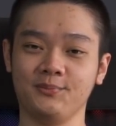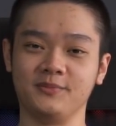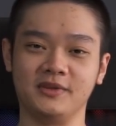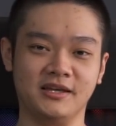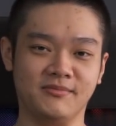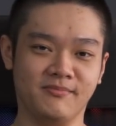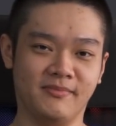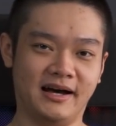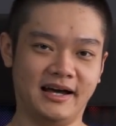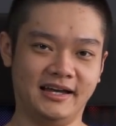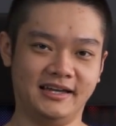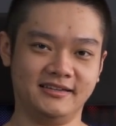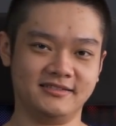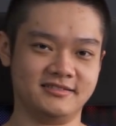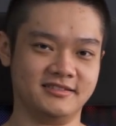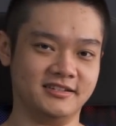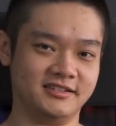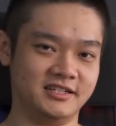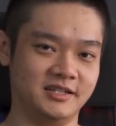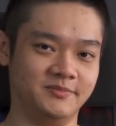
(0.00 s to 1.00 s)

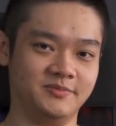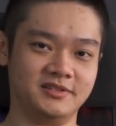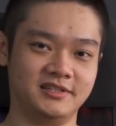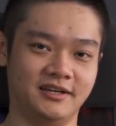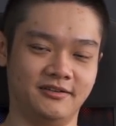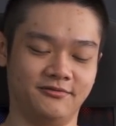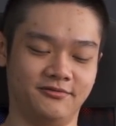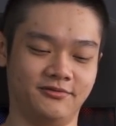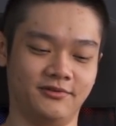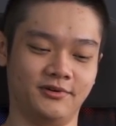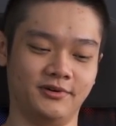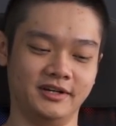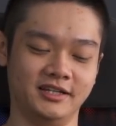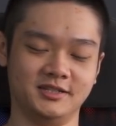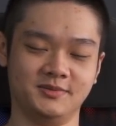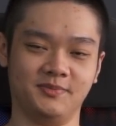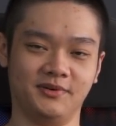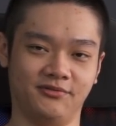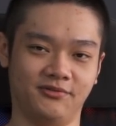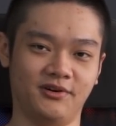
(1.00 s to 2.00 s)
optimize the chipset for
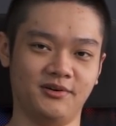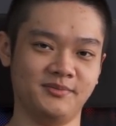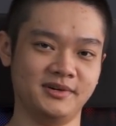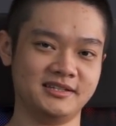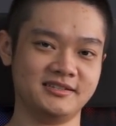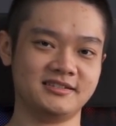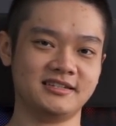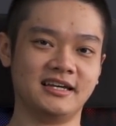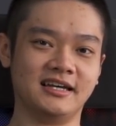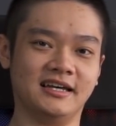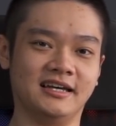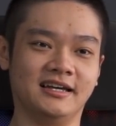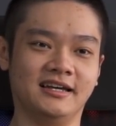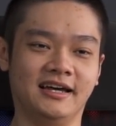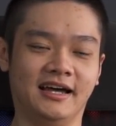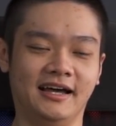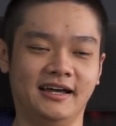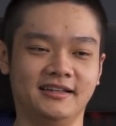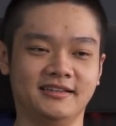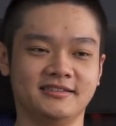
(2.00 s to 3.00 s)
its performance.
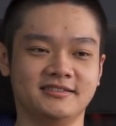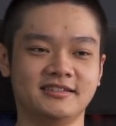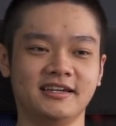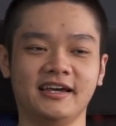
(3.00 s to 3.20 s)
And